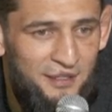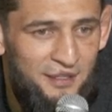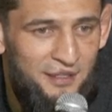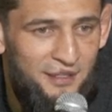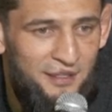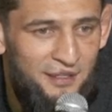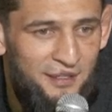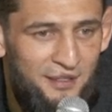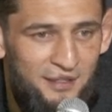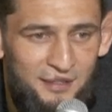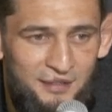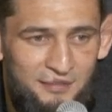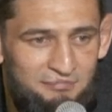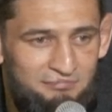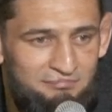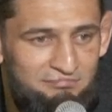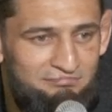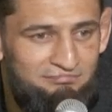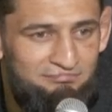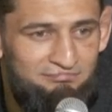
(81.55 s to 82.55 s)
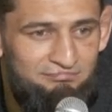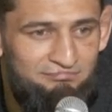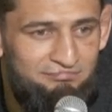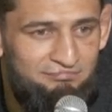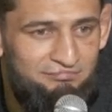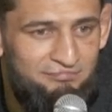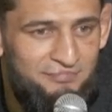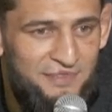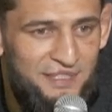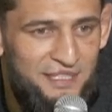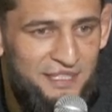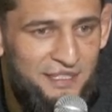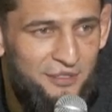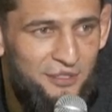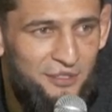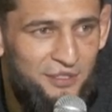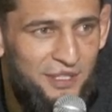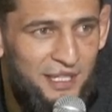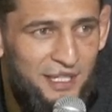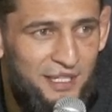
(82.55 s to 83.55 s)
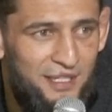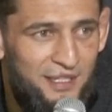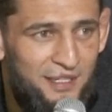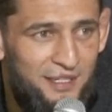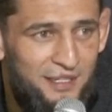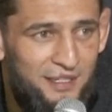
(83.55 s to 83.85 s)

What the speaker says: And it's not like